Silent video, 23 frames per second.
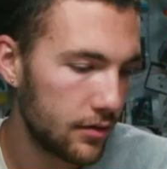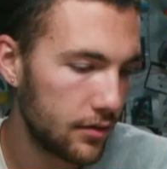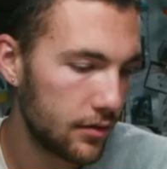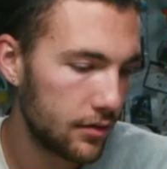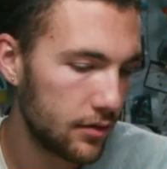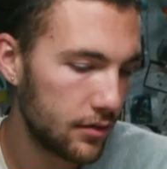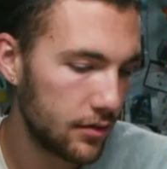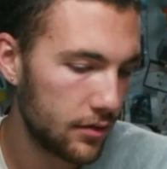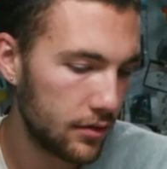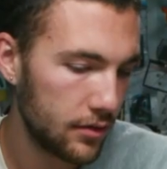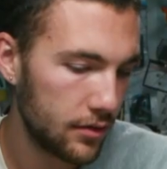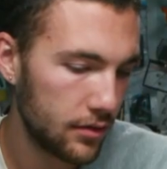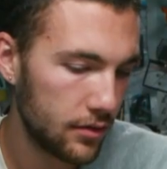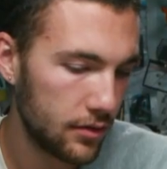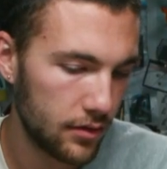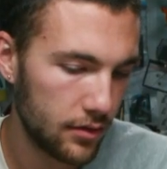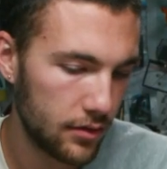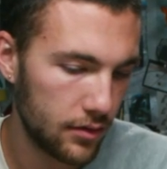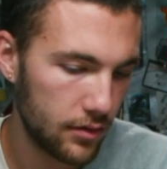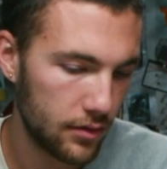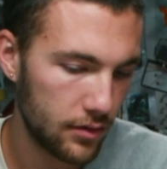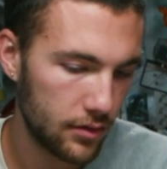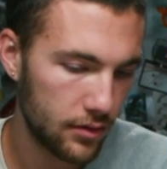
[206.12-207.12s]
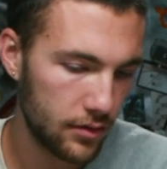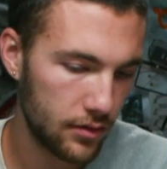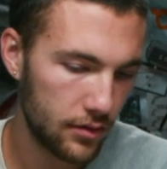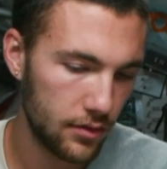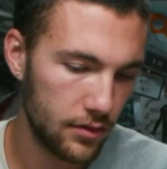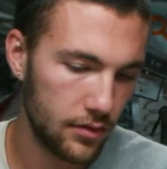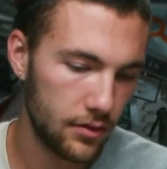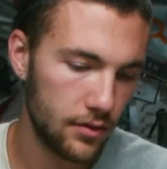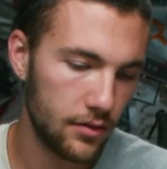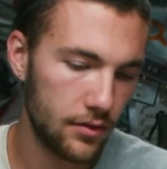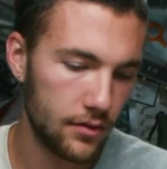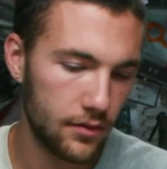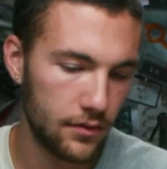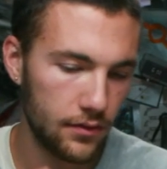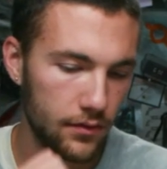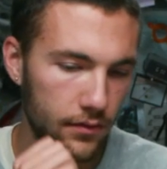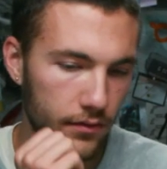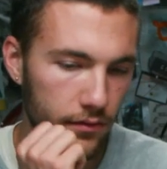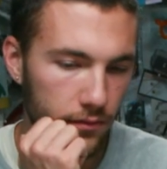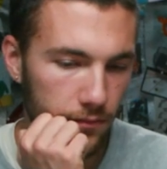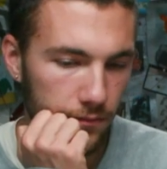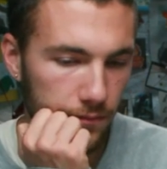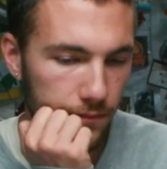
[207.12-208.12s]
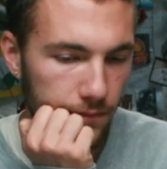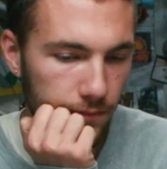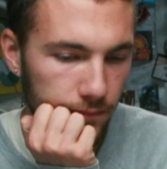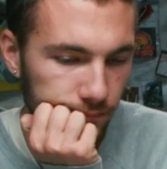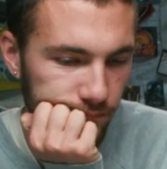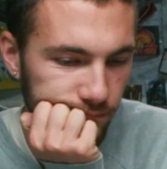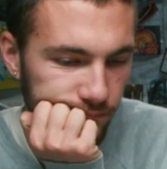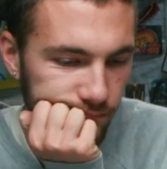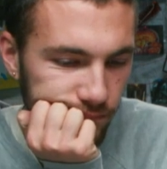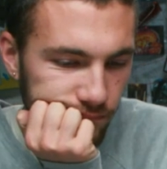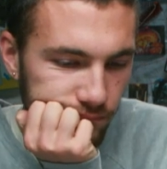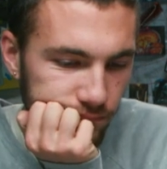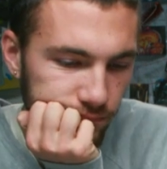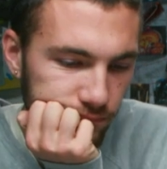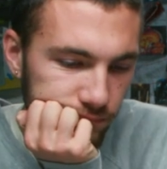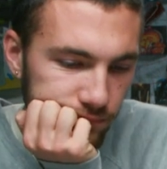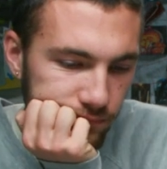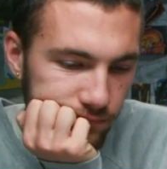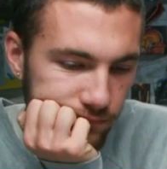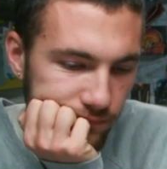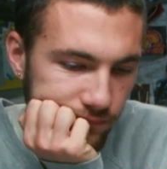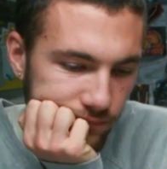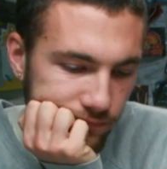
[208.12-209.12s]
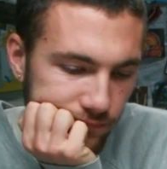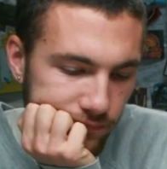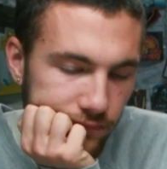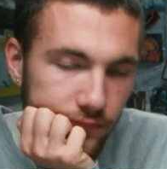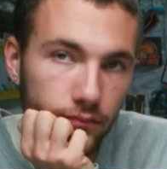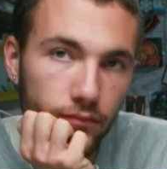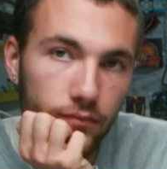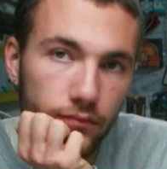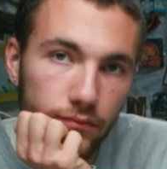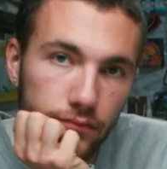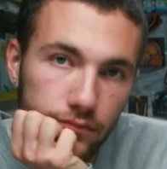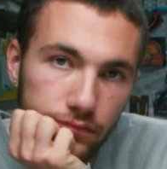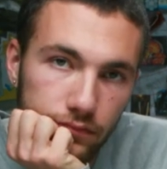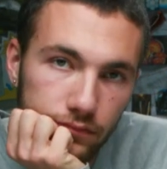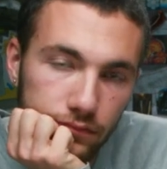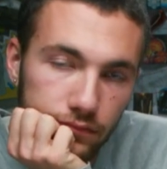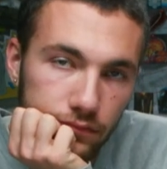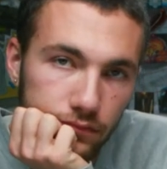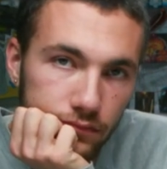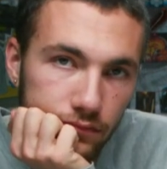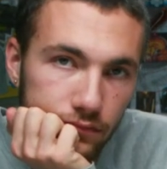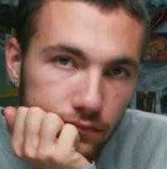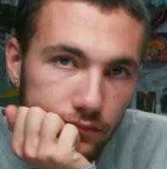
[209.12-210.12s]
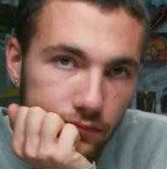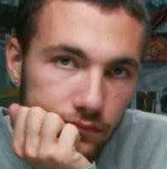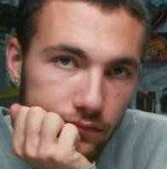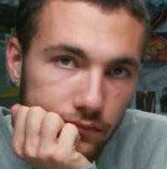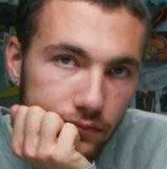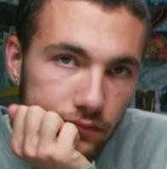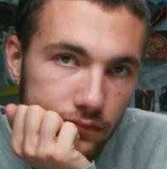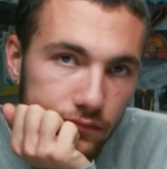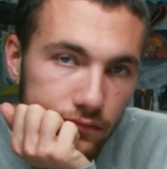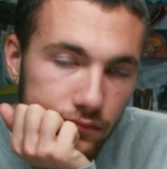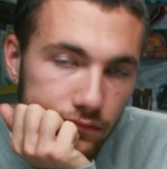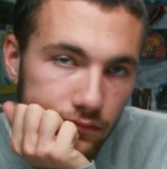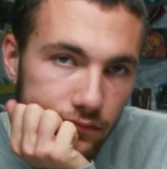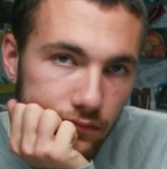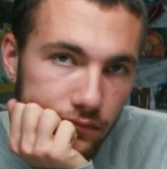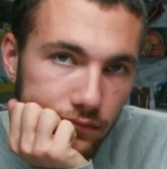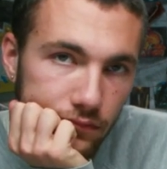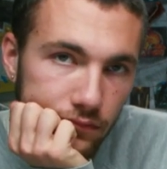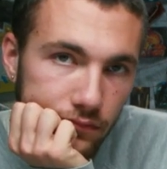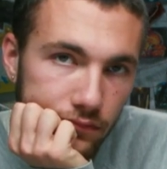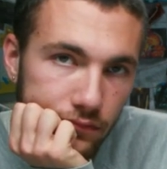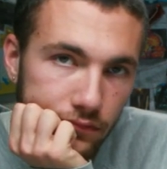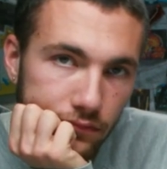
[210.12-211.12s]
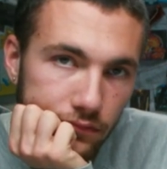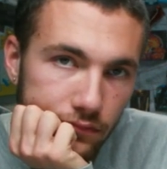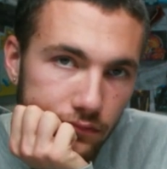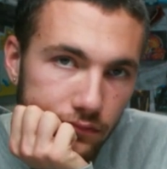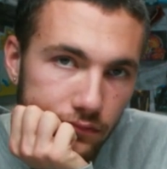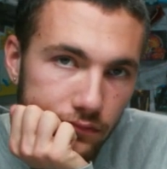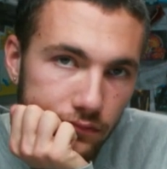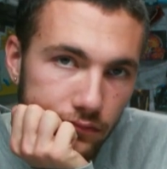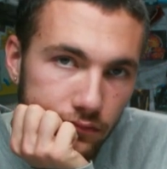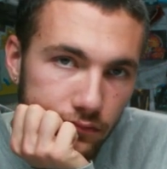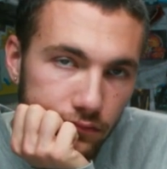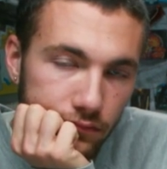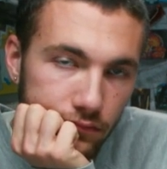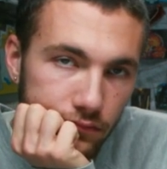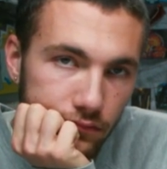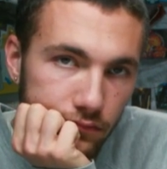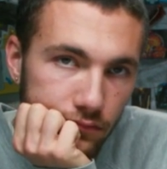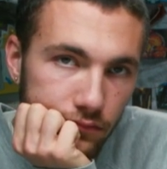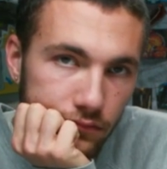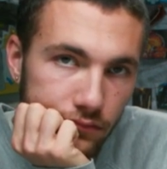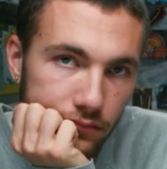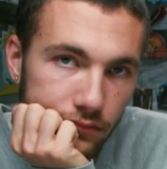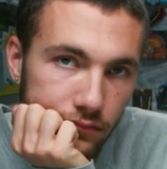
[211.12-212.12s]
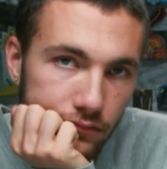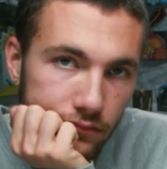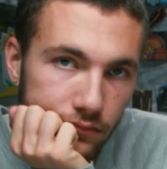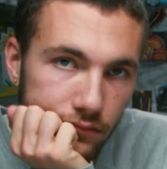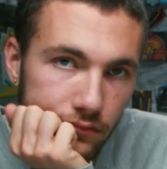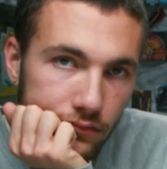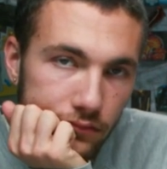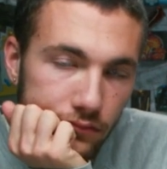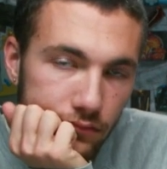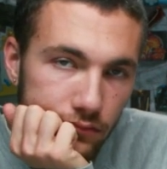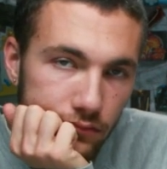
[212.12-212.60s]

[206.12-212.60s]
No words are spoken by the person on screen.